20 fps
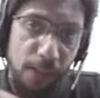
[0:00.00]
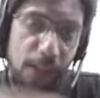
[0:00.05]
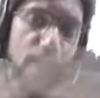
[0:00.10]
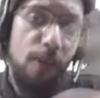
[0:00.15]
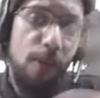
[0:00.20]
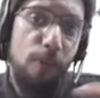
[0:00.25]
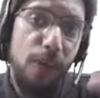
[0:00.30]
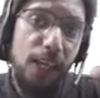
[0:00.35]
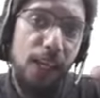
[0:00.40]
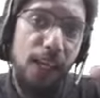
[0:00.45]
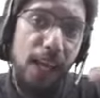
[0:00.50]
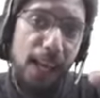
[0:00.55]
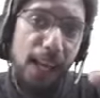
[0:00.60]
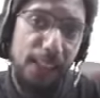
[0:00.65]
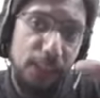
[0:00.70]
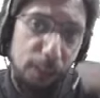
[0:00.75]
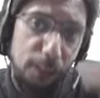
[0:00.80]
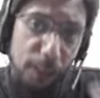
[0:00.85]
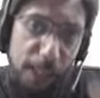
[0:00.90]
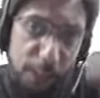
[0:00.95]
Well, as
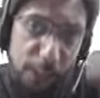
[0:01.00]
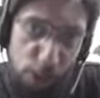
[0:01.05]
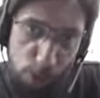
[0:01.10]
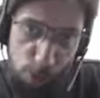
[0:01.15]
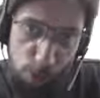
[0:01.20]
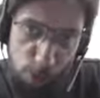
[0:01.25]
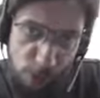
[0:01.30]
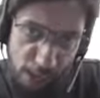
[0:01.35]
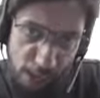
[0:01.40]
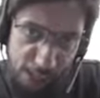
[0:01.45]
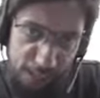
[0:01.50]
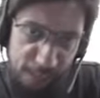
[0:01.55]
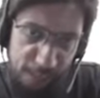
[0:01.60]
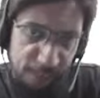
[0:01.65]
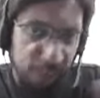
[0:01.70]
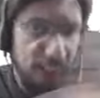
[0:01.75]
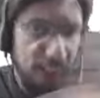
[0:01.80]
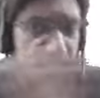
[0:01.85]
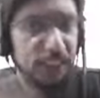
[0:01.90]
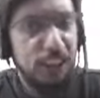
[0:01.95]
a matter of fact,
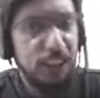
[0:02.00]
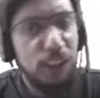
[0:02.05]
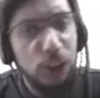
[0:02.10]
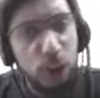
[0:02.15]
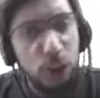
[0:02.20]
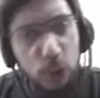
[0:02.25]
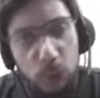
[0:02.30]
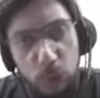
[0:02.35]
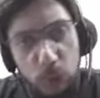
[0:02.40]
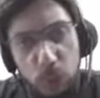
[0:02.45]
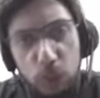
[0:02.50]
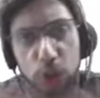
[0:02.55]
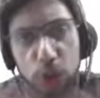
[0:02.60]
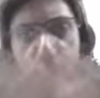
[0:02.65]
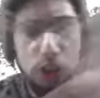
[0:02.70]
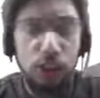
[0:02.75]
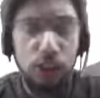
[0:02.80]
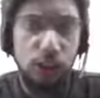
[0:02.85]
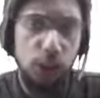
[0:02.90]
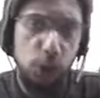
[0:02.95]
there is a
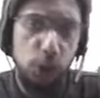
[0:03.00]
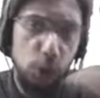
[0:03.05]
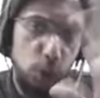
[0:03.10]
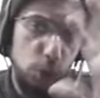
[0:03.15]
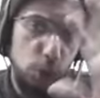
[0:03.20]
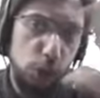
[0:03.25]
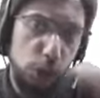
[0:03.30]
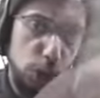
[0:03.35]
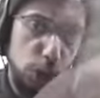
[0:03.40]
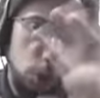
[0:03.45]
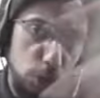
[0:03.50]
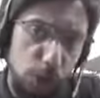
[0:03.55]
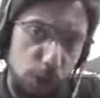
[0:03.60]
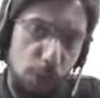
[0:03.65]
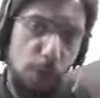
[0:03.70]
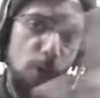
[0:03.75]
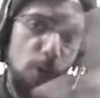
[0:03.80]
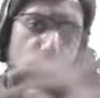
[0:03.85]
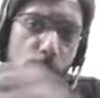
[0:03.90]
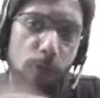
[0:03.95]
huge
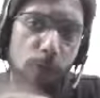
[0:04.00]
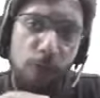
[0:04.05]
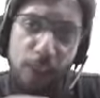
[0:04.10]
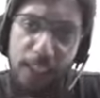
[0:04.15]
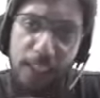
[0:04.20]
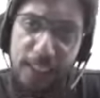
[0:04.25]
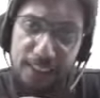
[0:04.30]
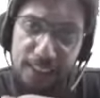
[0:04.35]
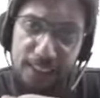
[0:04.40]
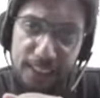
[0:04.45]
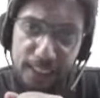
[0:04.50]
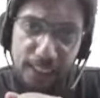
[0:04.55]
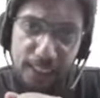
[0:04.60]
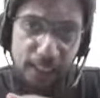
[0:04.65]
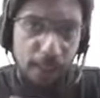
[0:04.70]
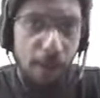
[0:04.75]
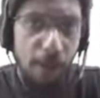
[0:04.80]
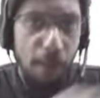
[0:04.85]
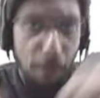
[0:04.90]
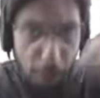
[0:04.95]
amount of vacancy
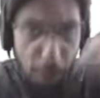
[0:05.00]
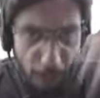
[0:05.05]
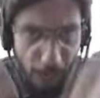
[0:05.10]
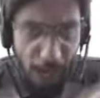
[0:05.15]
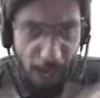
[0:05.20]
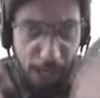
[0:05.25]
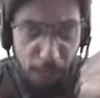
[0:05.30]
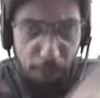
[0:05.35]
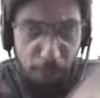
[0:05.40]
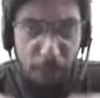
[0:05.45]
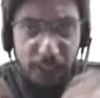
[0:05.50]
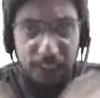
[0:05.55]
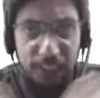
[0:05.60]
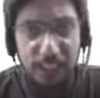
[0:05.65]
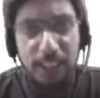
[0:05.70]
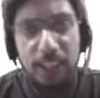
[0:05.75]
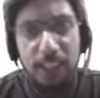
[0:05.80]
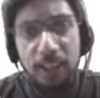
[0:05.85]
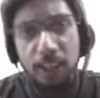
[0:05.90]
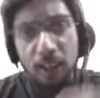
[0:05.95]
at
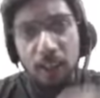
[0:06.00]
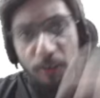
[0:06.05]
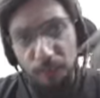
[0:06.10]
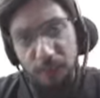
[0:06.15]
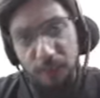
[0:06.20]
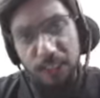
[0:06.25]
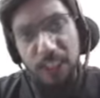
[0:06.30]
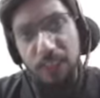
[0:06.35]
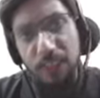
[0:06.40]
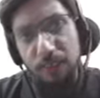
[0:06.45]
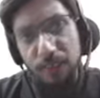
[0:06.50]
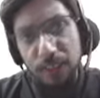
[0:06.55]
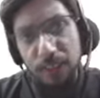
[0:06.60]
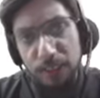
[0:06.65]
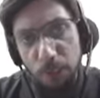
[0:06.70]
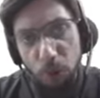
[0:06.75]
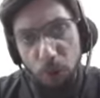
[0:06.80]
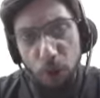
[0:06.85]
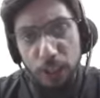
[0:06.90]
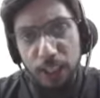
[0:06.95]
present within our
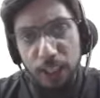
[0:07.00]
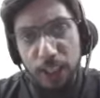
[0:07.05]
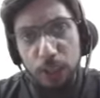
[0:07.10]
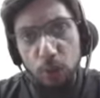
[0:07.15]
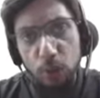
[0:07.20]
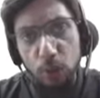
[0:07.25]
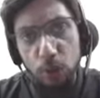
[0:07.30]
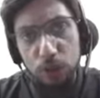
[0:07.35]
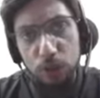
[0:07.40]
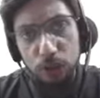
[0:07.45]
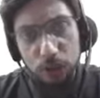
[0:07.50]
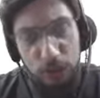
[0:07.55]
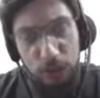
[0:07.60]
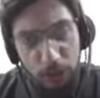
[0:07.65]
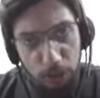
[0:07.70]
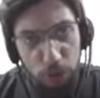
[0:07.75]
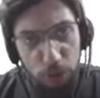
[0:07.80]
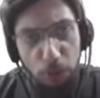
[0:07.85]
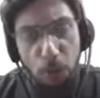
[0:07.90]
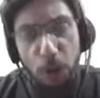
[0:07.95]
subordinate
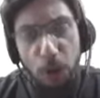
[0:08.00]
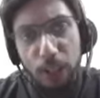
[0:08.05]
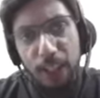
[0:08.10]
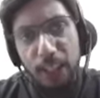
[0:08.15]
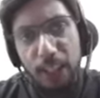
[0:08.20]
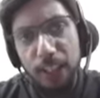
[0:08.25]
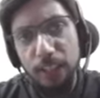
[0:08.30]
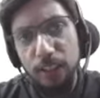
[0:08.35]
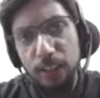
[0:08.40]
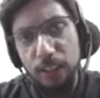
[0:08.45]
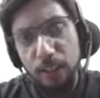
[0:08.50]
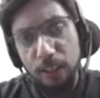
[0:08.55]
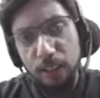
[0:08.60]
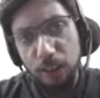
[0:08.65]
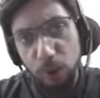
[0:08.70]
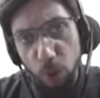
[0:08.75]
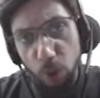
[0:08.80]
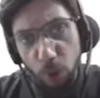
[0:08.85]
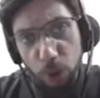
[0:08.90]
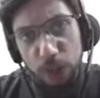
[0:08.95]

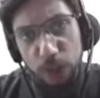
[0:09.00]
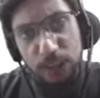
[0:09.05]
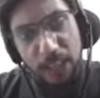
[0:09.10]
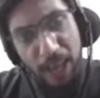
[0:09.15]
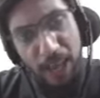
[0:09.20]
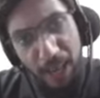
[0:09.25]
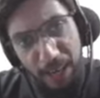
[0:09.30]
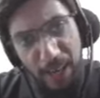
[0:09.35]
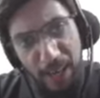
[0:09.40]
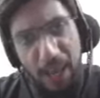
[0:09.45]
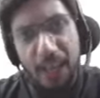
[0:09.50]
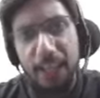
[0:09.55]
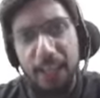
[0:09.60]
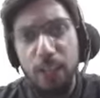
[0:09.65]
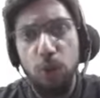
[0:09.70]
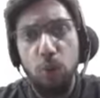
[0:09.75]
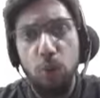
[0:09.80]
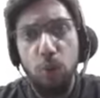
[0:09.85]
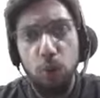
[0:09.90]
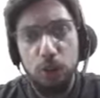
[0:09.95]
courts and higher
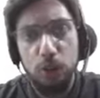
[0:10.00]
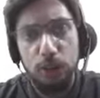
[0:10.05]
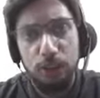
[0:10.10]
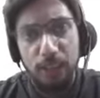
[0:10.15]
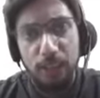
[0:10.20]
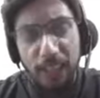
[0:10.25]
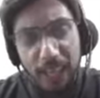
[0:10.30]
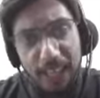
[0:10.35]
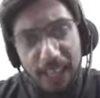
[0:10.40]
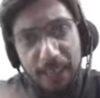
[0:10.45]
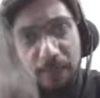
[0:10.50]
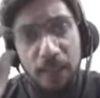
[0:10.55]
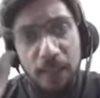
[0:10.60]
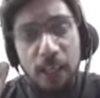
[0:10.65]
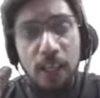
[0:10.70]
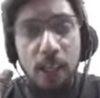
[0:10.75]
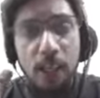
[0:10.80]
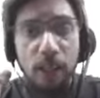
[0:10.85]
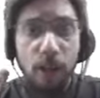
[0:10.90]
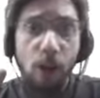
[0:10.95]
courts, right?
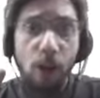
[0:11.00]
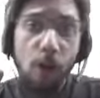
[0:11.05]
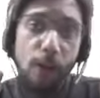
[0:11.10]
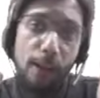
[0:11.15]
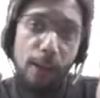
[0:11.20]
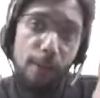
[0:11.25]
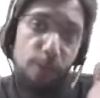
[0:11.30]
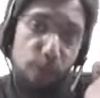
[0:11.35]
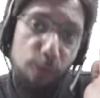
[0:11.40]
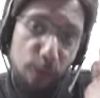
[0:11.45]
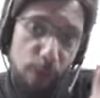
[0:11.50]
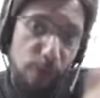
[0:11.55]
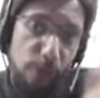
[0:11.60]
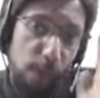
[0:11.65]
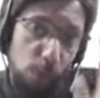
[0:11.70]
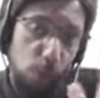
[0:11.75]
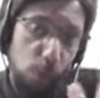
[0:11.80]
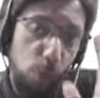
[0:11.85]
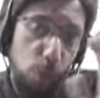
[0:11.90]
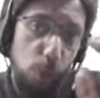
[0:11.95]
Now, if we were
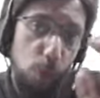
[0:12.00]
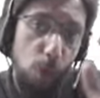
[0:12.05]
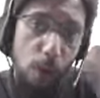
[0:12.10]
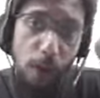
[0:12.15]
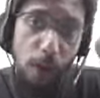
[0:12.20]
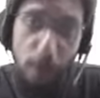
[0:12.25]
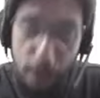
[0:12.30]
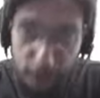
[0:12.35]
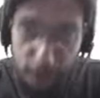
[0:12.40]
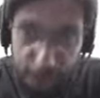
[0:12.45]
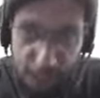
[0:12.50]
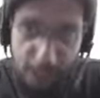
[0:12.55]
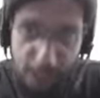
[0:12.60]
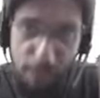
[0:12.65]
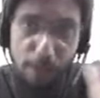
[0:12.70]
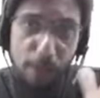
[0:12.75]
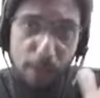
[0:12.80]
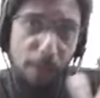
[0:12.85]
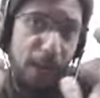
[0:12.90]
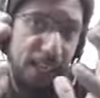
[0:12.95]
to set
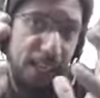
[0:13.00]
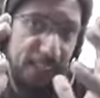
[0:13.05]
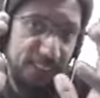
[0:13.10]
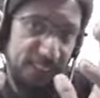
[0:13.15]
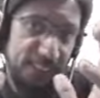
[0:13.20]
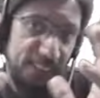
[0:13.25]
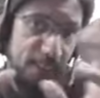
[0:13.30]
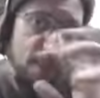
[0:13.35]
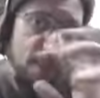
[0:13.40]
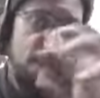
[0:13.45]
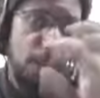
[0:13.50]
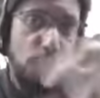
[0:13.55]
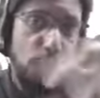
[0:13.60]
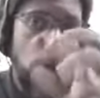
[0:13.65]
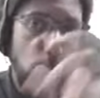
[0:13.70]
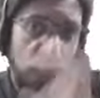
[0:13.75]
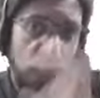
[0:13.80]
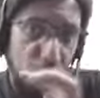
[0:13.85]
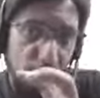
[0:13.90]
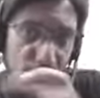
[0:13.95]
our minds that
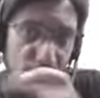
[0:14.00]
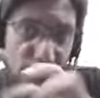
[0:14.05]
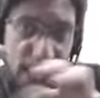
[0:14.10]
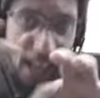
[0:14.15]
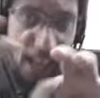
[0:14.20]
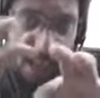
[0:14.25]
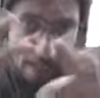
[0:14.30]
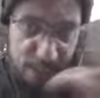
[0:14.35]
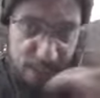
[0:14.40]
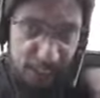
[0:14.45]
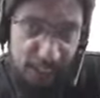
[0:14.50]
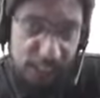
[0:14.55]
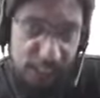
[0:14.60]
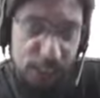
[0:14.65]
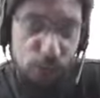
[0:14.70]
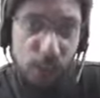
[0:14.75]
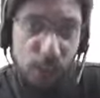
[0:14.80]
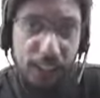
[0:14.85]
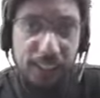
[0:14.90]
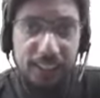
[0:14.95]
okay, we are having these
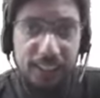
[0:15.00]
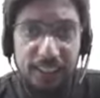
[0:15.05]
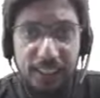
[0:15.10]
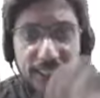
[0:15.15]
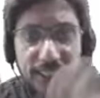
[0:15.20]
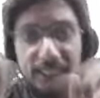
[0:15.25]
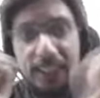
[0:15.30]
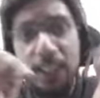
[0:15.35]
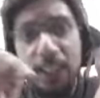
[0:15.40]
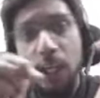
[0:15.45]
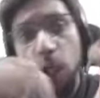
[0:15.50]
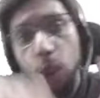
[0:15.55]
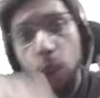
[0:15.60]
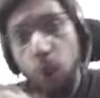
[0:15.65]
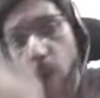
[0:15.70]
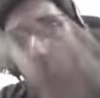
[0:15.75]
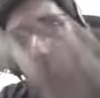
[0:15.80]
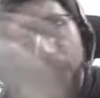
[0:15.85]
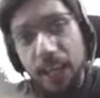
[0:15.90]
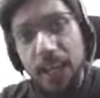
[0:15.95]
vacancies,
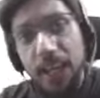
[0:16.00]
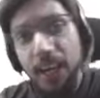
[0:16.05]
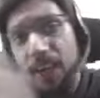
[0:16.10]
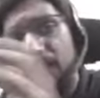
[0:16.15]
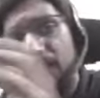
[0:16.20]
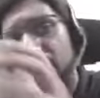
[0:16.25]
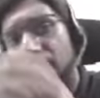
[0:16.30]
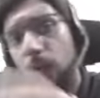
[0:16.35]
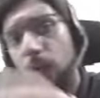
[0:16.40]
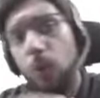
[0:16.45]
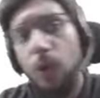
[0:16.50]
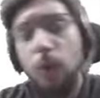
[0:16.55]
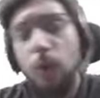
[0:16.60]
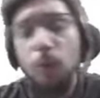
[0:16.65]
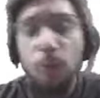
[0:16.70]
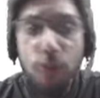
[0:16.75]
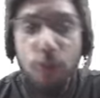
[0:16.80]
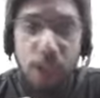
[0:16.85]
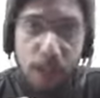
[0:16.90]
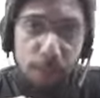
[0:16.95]
going ahead we are going to
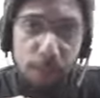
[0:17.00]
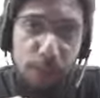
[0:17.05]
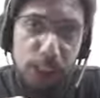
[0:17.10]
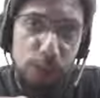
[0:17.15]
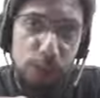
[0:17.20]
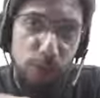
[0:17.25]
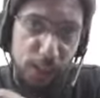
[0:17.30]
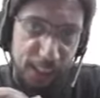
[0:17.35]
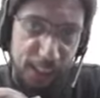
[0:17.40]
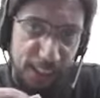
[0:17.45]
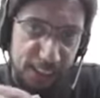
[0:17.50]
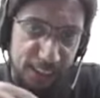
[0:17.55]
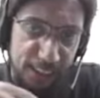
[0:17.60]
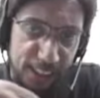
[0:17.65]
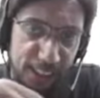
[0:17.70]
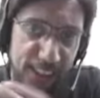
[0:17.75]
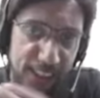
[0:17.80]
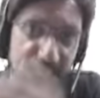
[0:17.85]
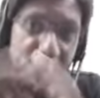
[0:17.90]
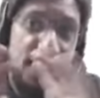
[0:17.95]
fill up these
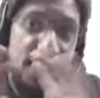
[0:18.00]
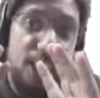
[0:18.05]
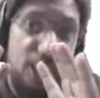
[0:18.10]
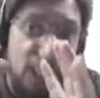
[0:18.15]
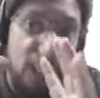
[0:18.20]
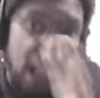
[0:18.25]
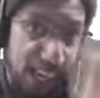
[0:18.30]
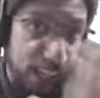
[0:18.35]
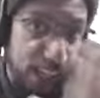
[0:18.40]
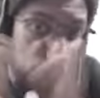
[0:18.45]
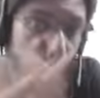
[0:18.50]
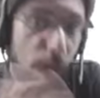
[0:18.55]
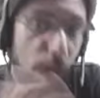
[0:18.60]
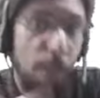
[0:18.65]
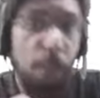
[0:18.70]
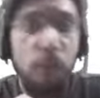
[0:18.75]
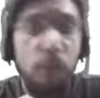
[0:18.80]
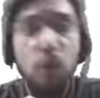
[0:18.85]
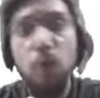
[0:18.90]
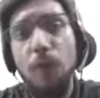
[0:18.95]
vacancies, trying to
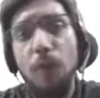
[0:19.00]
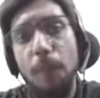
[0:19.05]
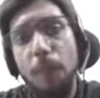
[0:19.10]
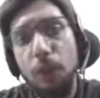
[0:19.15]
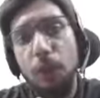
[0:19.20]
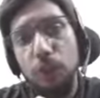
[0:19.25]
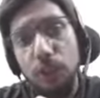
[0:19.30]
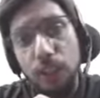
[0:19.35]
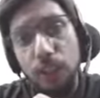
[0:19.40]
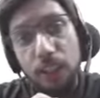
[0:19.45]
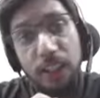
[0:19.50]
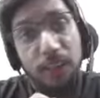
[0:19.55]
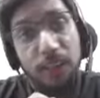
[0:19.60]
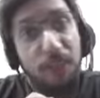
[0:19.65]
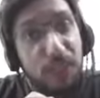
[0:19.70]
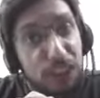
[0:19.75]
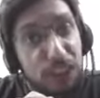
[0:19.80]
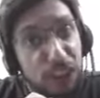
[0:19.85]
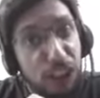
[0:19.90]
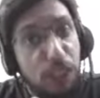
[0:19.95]
improve upon the
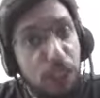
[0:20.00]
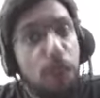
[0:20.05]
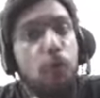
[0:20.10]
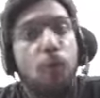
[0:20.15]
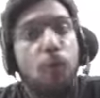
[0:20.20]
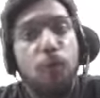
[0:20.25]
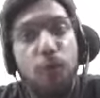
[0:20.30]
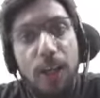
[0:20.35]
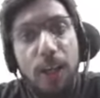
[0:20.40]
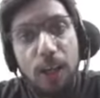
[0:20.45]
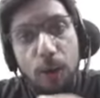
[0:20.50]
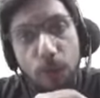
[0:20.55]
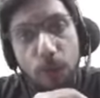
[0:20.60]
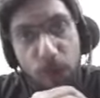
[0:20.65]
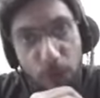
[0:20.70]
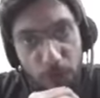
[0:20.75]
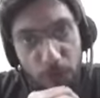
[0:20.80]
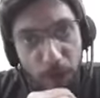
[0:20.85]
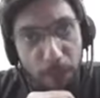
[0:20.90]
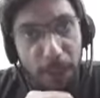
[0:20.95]
diversity profile of
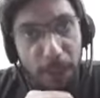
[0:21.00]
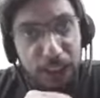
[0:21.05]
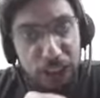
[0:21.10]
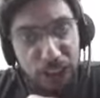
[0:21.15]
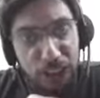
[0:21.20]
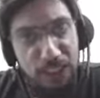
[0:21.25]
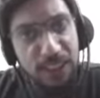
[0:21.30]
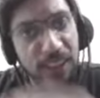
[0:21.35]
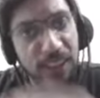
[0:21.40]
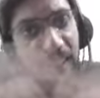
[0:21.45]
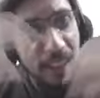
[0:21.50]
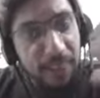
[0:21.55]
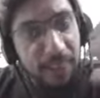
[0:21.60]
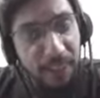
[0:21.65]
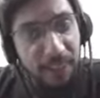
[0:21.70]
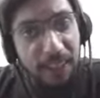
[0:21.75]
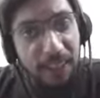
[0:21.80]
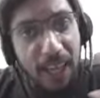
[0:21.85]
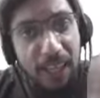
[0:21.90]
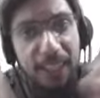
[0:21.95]
our benches, then
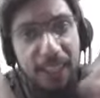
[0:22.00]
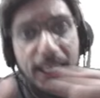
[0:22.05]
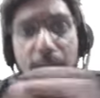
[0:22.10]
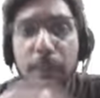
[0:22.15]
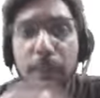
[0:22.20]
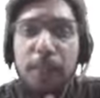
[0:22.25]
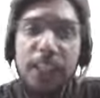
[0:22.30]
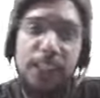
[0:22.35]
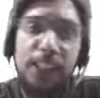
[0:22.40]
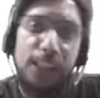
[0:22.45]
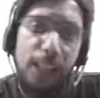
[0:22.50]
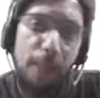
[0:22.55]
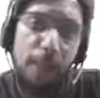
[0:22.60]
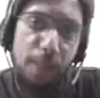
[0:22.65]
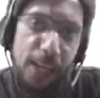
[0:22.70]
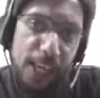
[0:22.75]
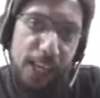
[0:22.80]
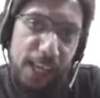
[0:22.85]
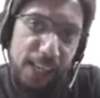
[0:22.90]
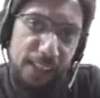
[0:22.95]
that can be a step
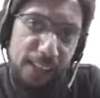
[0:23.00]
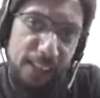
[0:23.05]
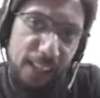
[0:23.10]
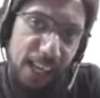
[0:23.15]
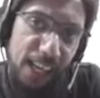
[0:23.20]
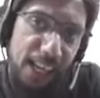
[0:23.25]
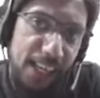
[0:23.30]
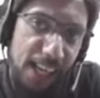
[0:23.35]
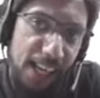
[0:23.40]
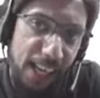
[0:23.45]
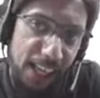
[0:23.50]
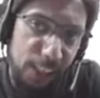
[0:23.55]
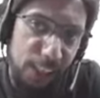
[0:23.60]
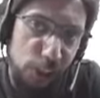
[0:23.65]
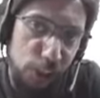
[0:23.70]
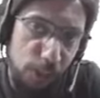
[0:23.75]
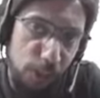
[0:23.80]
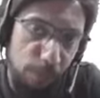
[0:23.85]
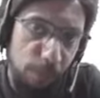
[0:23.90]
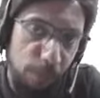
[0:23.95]
ahead in the right direction.